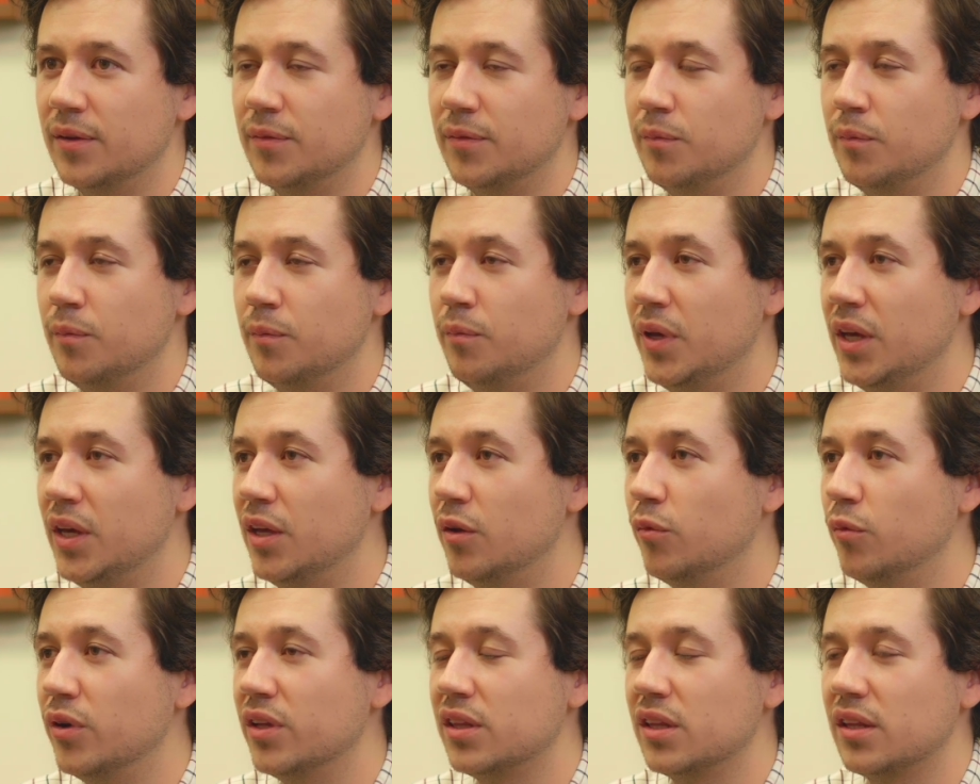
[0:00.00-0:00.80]

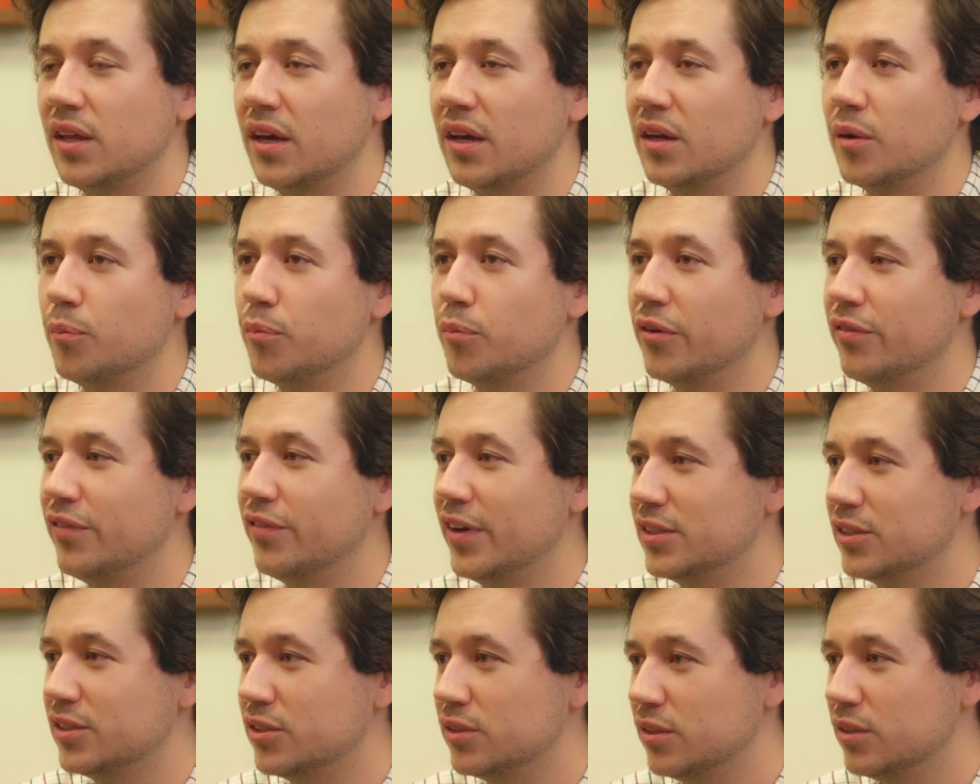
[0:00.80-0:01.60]
meet with like a
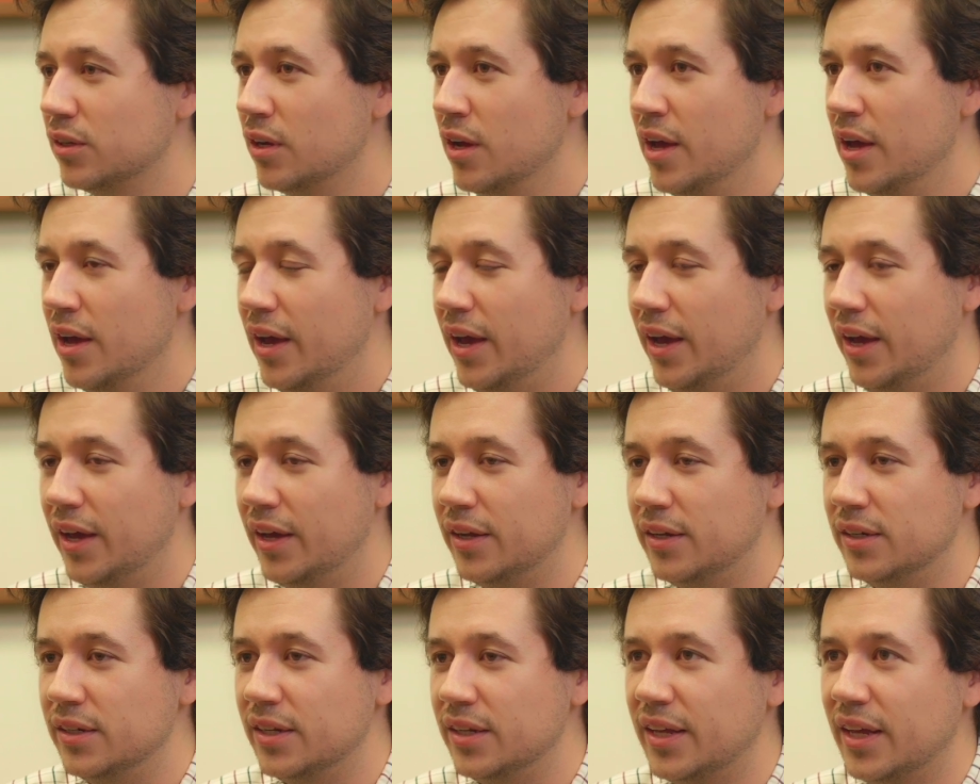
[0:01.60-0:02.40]
professor
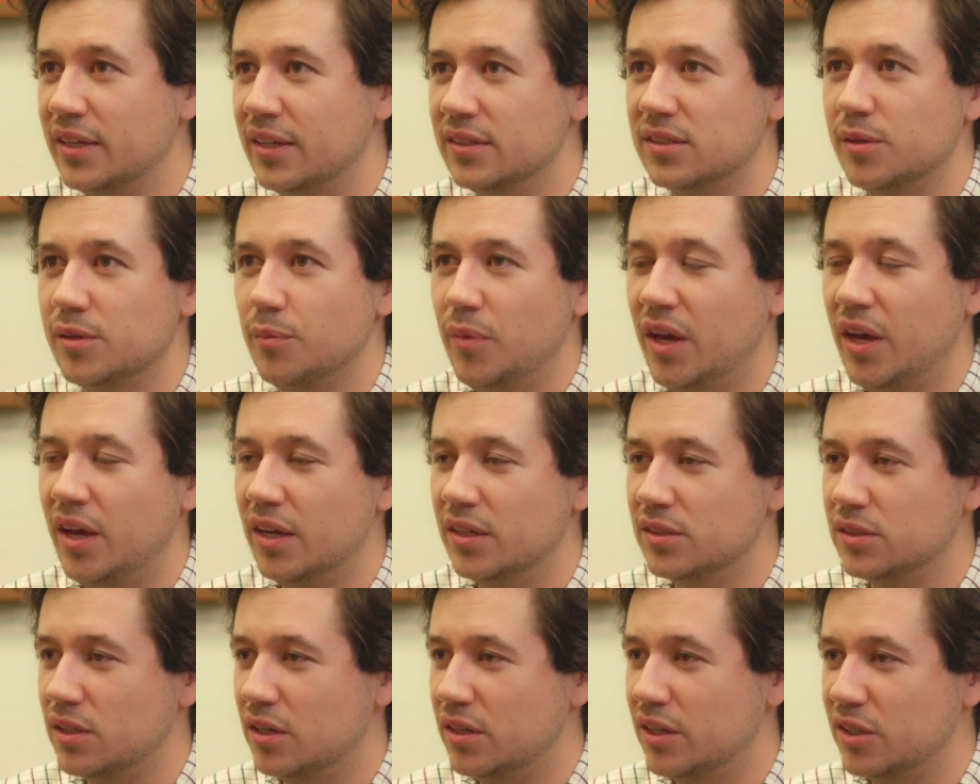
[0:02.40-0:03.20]
and get some
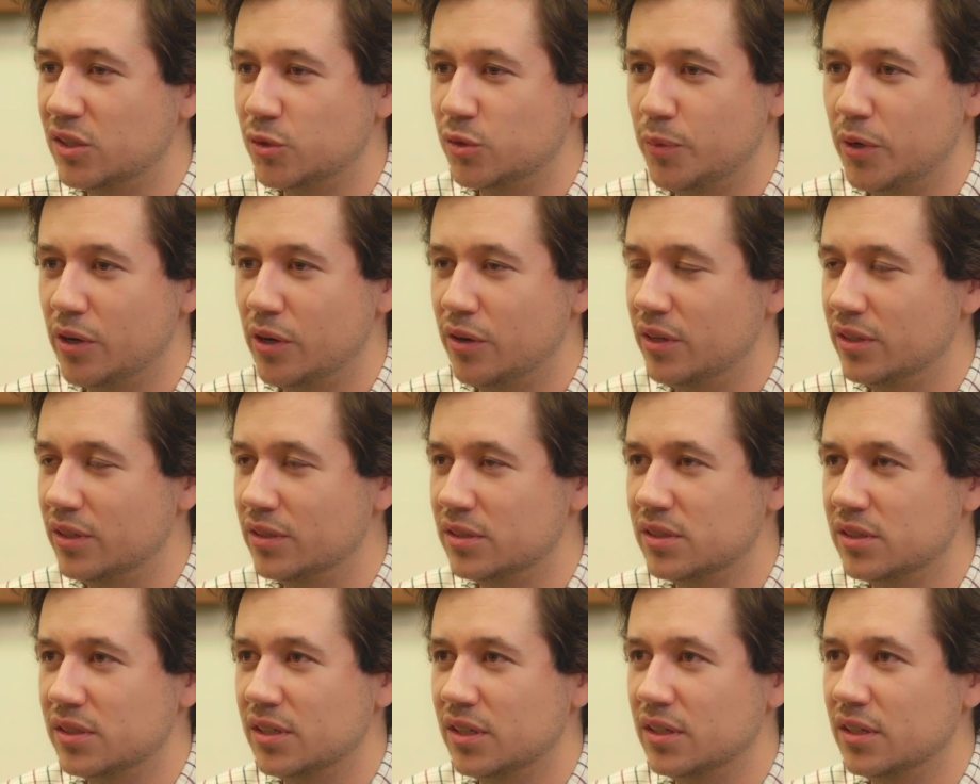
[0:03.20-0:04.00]
hands-on
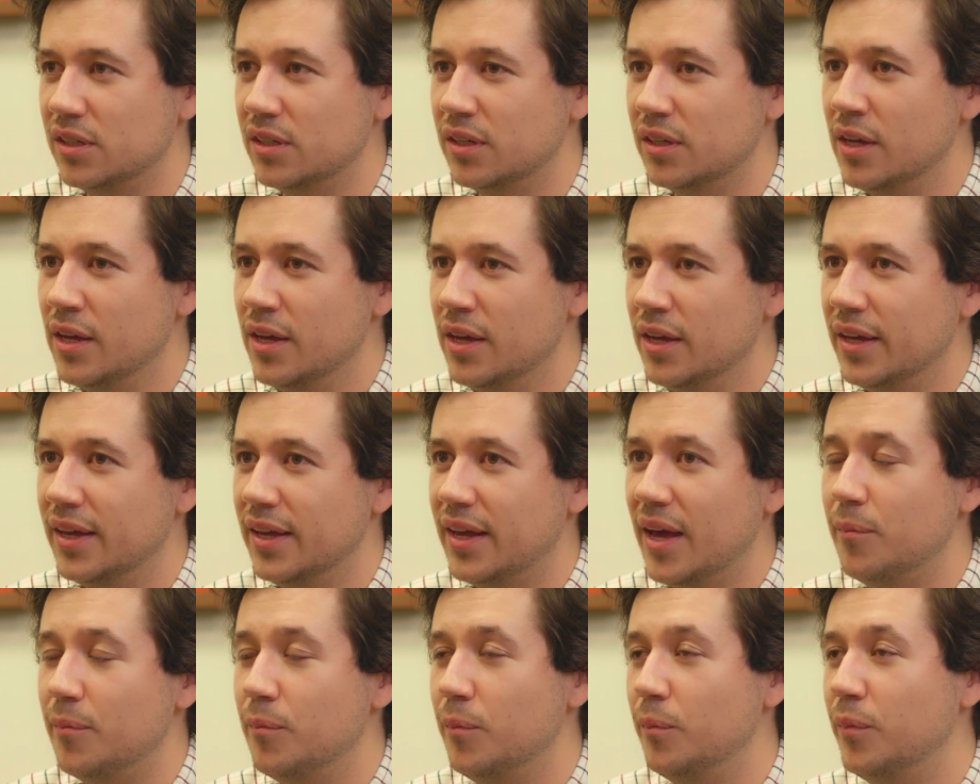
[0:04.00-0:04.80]
experience to
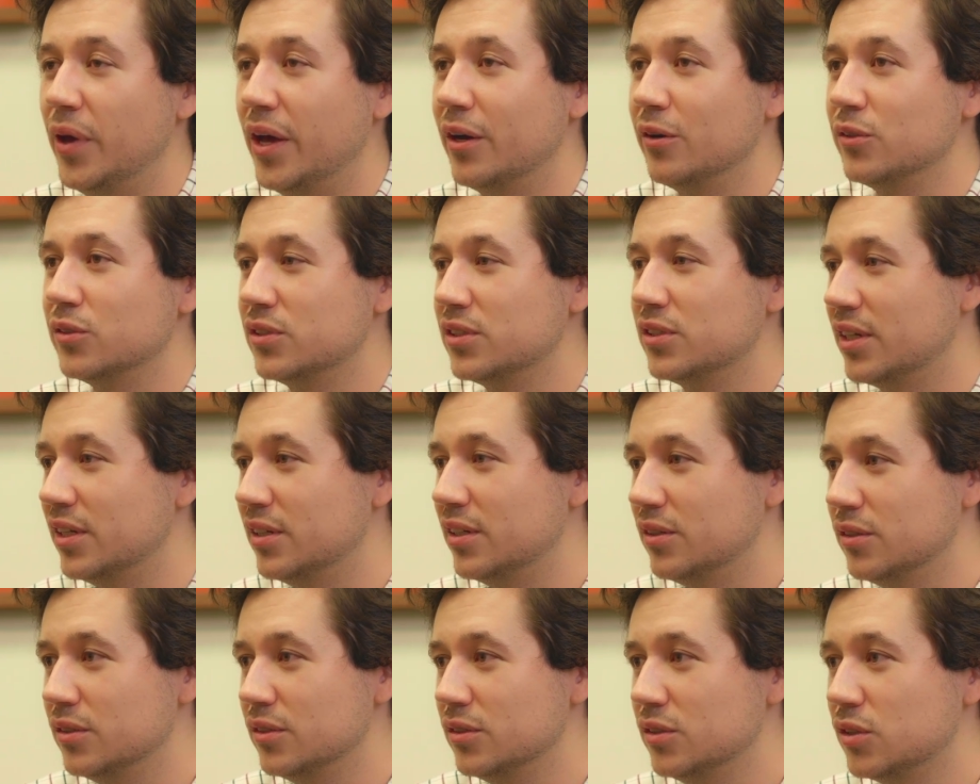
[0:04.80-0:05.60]
get better
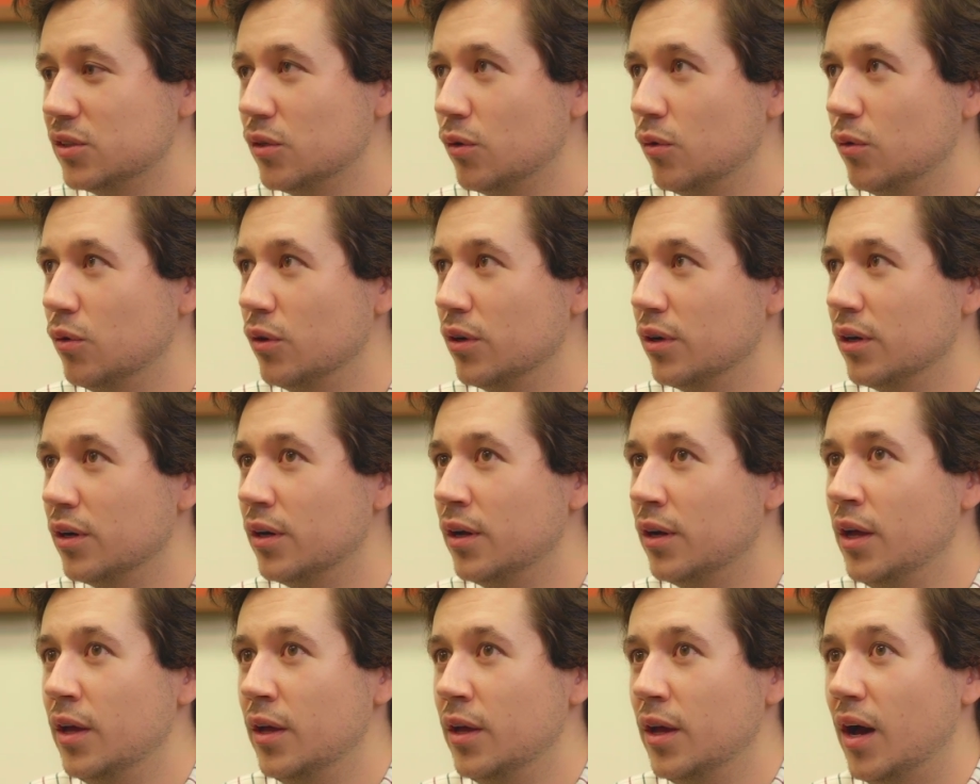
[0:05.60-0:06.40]
skills or